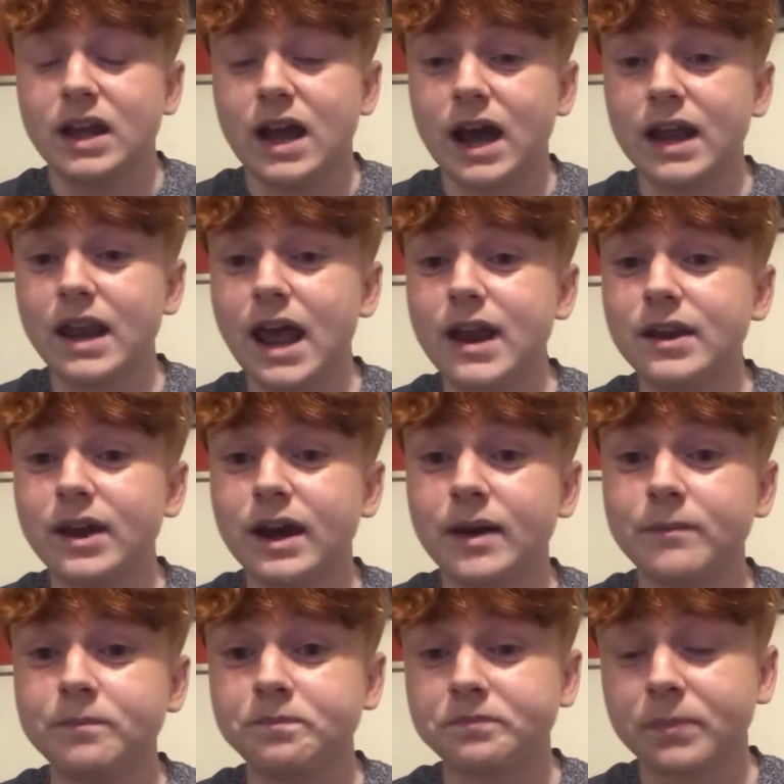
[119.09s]
And
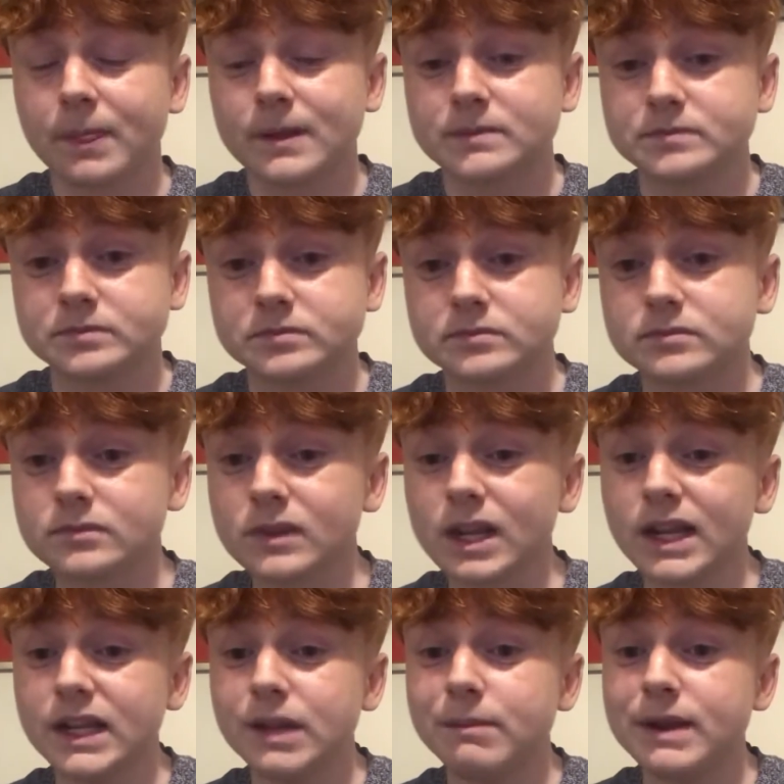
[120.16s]
then
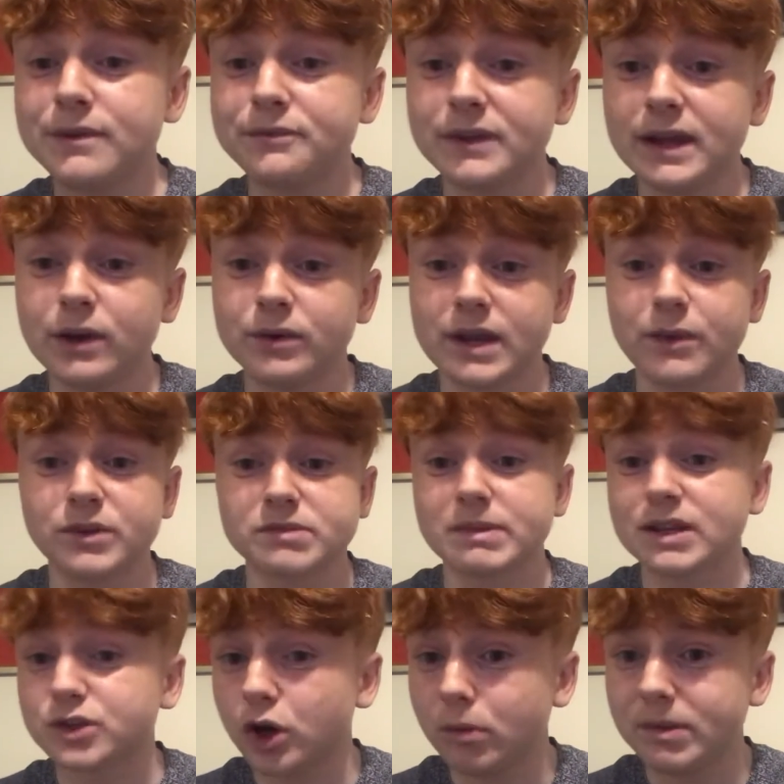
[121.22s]
in the midfield, it was
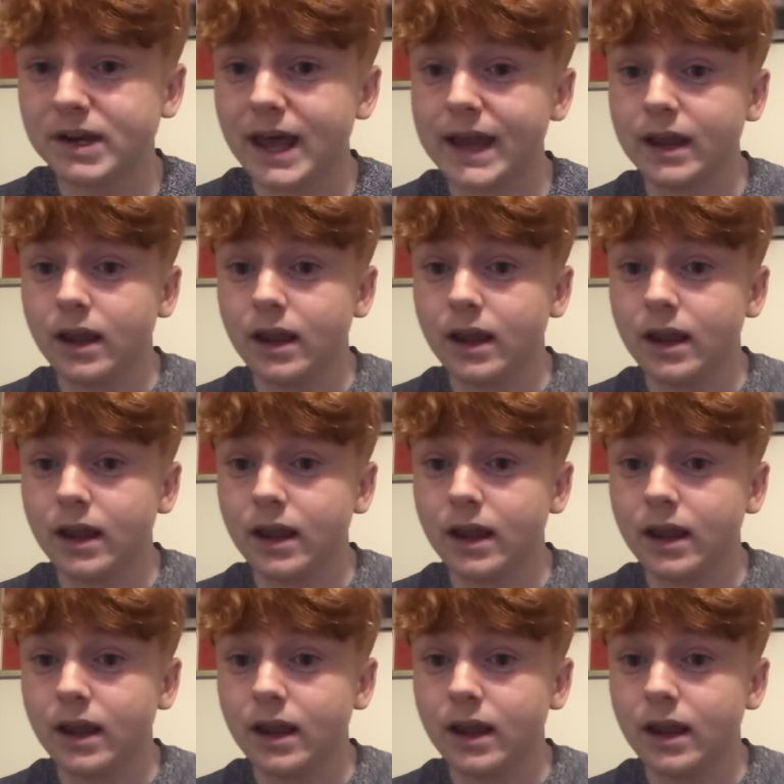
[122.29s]
McTominay,